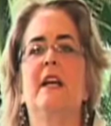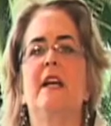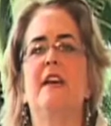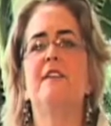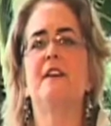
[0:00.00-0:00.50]

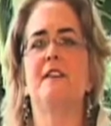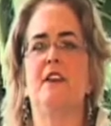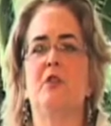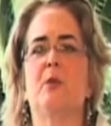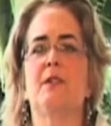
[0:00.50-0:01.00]
If a
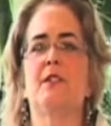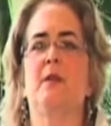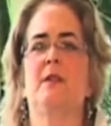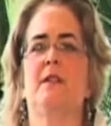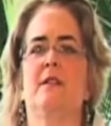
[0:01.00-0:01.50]
visual
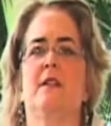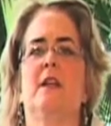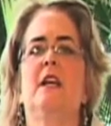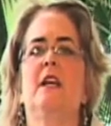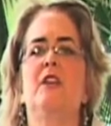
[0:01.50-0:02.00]
student
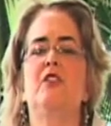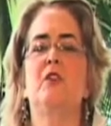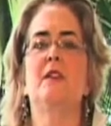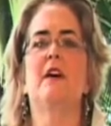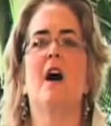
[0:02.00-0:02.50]
is
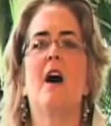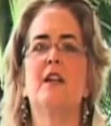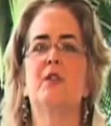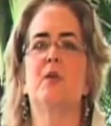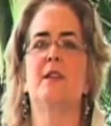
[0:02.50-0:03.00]
using
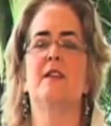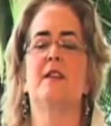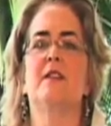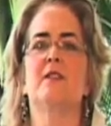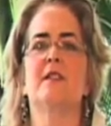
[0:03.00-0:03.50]
auditory
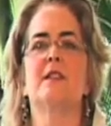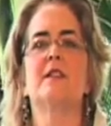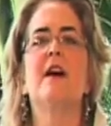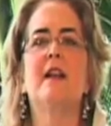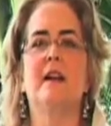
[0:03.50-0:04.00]
skills to
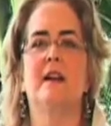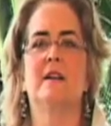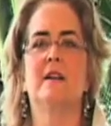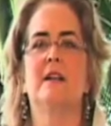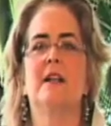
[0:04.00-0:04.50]
study,
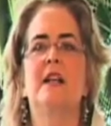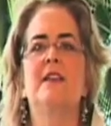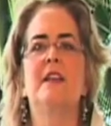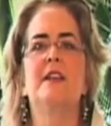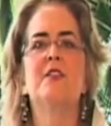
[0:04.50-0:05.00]

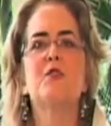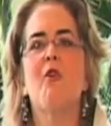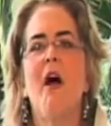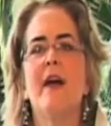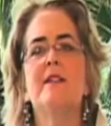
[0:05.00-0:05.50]
then he's
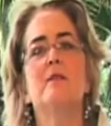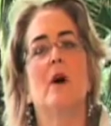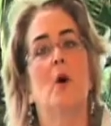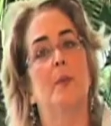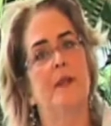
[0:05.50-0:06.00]
trying to
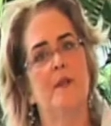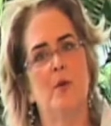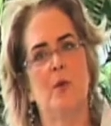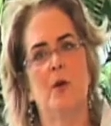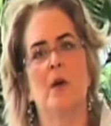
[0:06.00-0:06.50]
open a
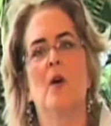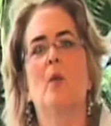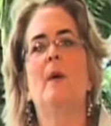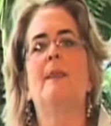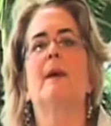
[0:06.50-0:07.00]
door
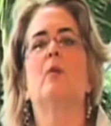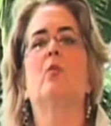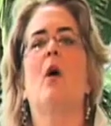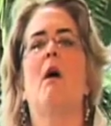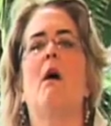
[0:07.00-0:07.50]
with the
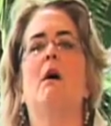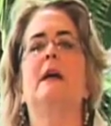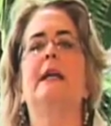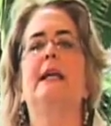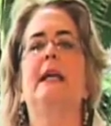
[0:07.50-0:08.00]
wrong
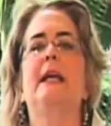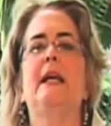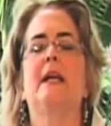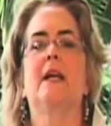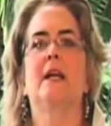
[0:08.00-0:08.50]

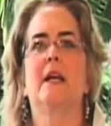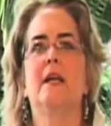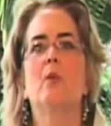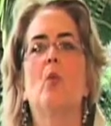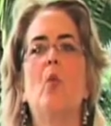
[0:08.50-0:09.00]
key.
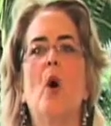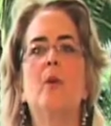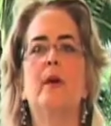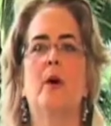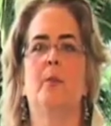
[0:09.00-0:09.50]
It
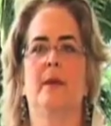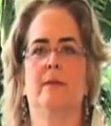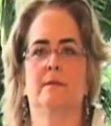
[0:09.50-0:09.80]
won't open.